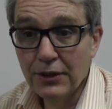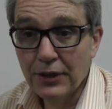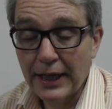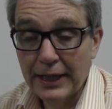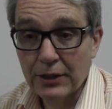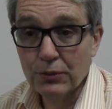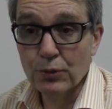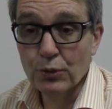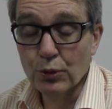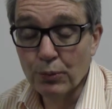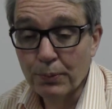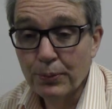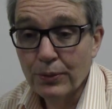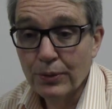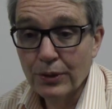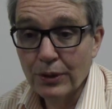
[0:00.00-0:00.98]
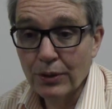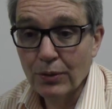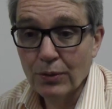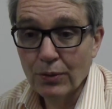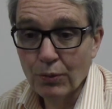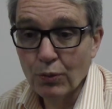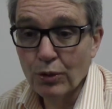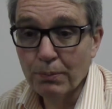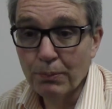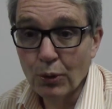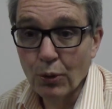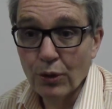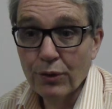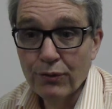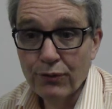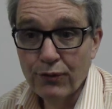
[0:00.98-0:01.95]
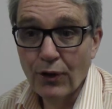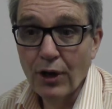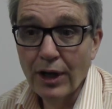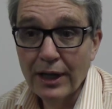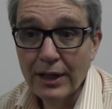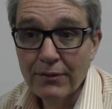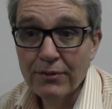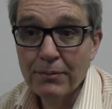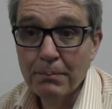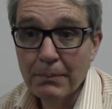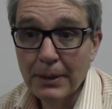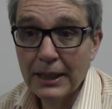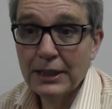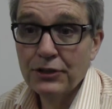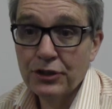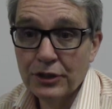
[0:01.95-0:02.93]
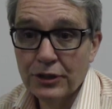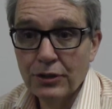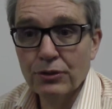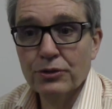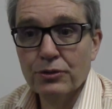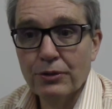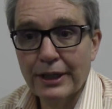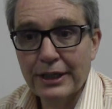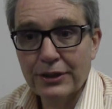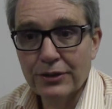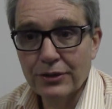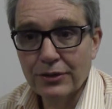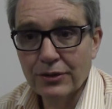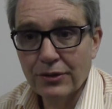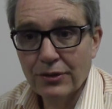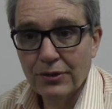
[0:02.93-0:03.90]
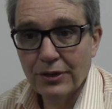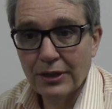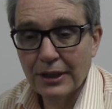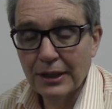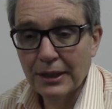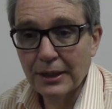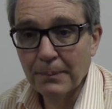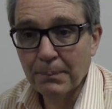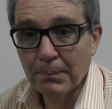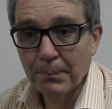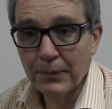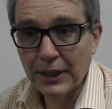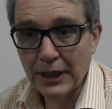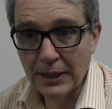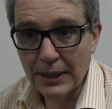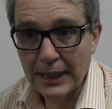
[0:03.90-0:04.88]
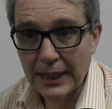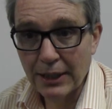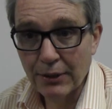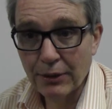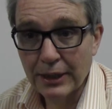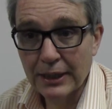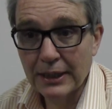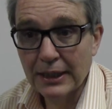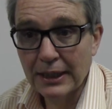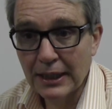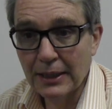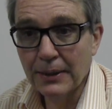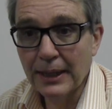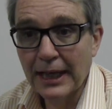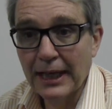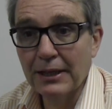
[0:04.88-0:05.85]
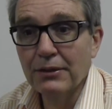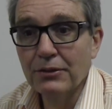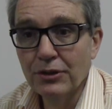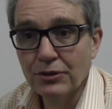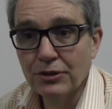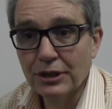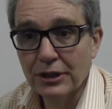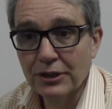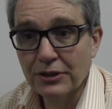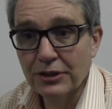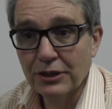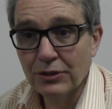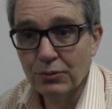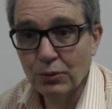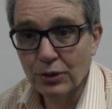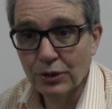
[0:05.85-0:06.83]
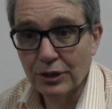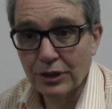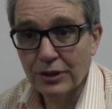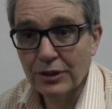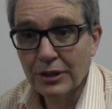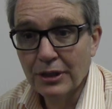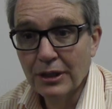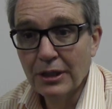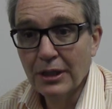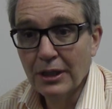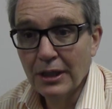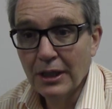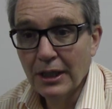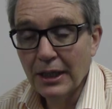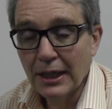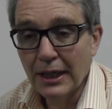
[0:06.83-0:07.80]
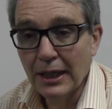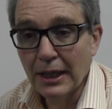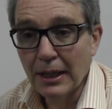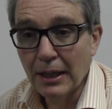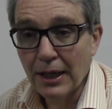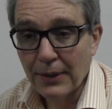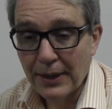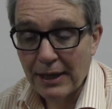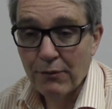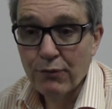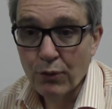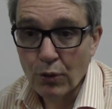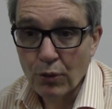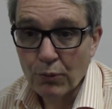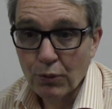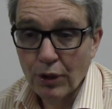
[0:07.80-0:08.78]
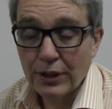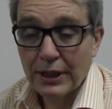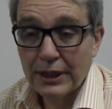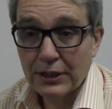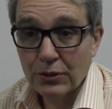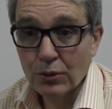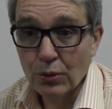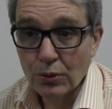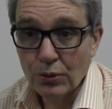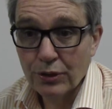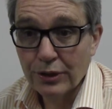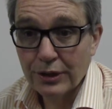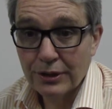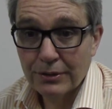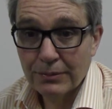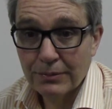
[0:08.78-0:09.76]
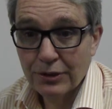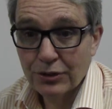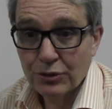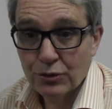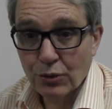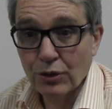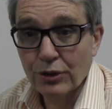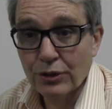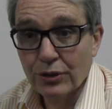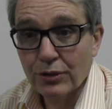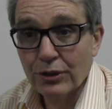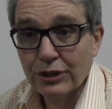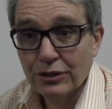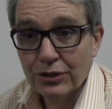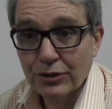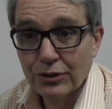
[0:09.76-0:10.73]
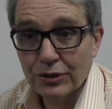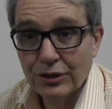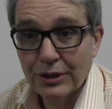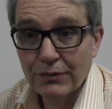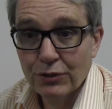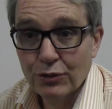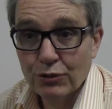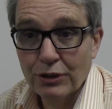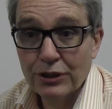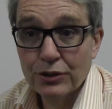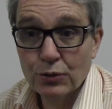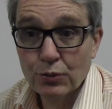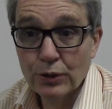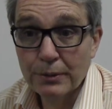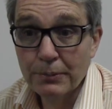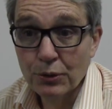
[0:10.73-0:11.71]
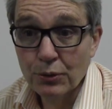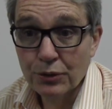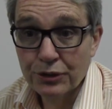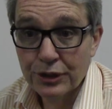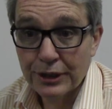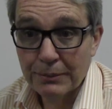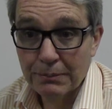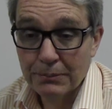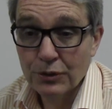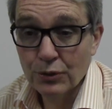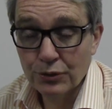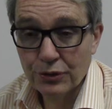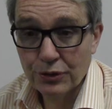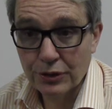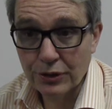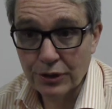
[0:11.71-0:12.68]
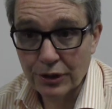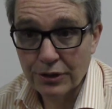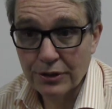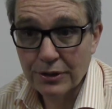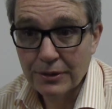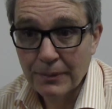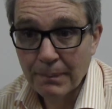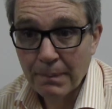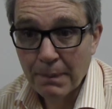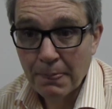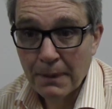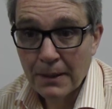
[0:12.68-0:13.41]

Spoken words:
Into that group were brought the 5 major contractors in the area in that utilities work. And that formed what they called the Stronger Christchurch Infrastructure Rebuild Team, or SCIRT.